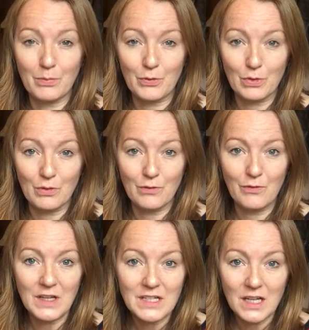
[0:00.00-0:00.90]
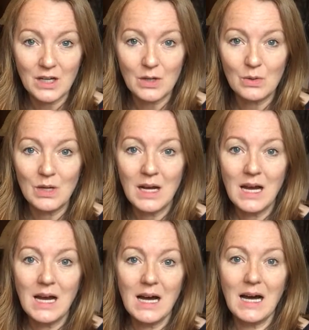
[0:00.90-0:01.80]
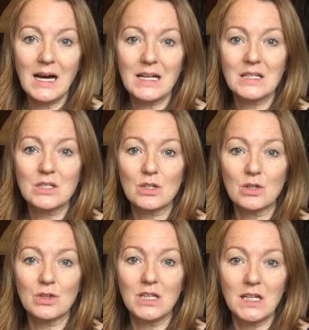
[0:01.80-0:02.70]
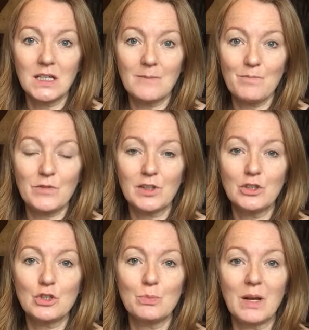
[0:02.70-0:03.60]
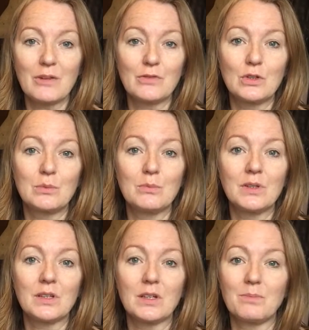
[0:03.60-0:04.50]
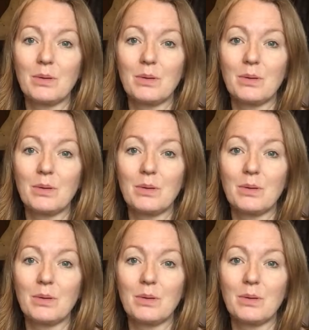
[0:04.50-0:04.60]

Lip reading: through video and on the social platforms,